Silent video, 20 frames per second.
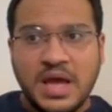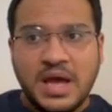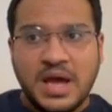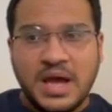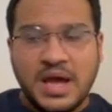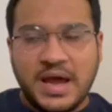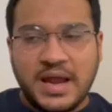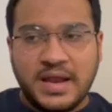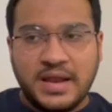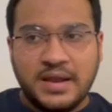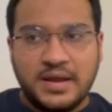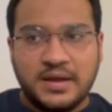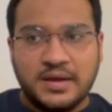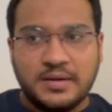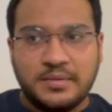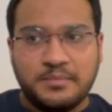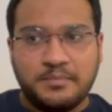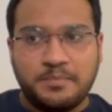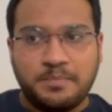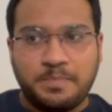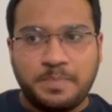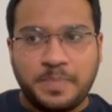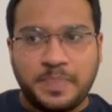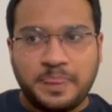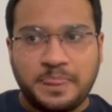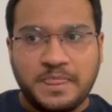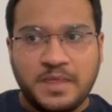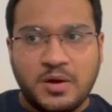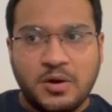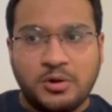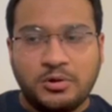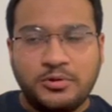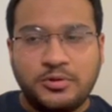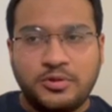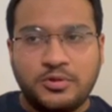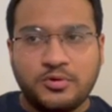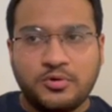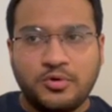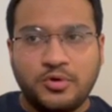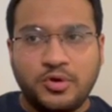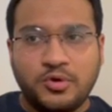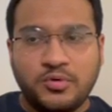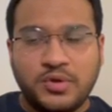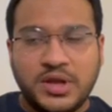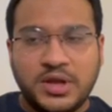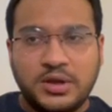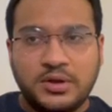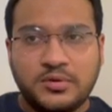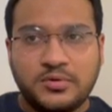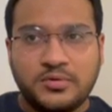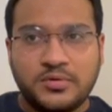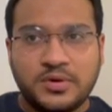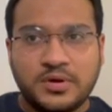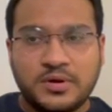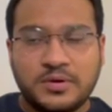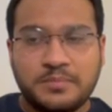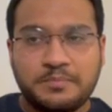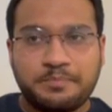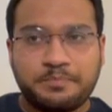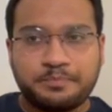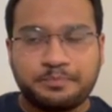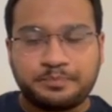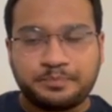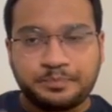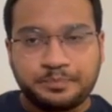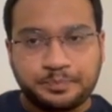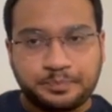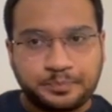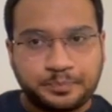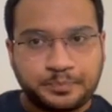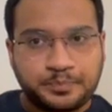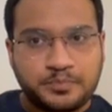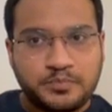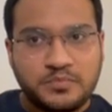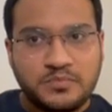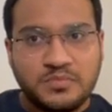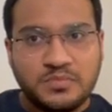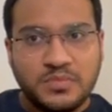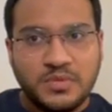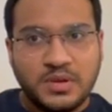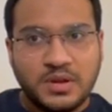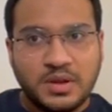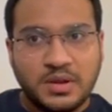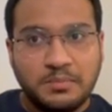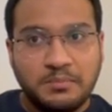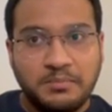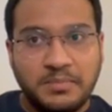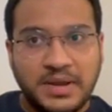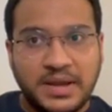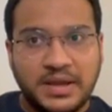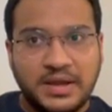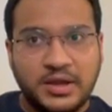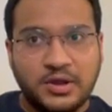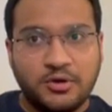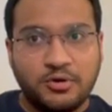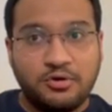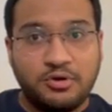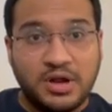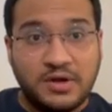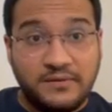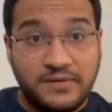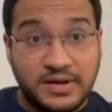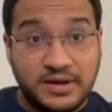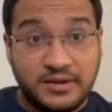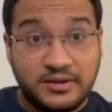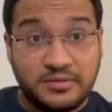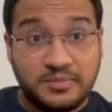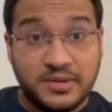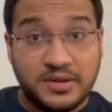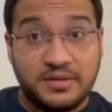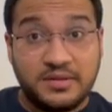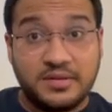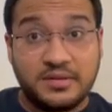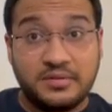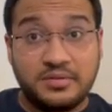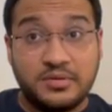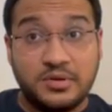And also you need to make your travel expenses.